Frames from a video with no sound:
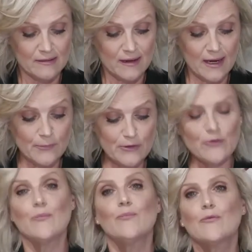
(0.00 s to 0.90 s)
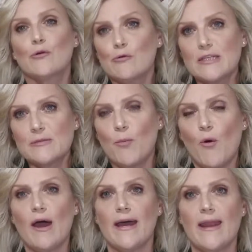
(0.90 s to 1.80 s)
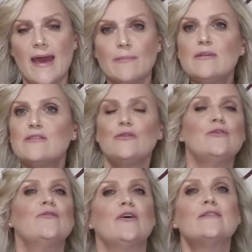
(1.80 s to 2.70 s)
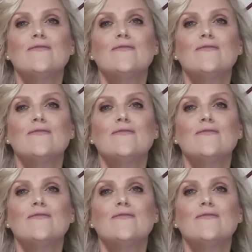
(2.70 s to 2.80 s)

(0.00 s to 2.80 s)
You've got Crisp White and Miss Universe,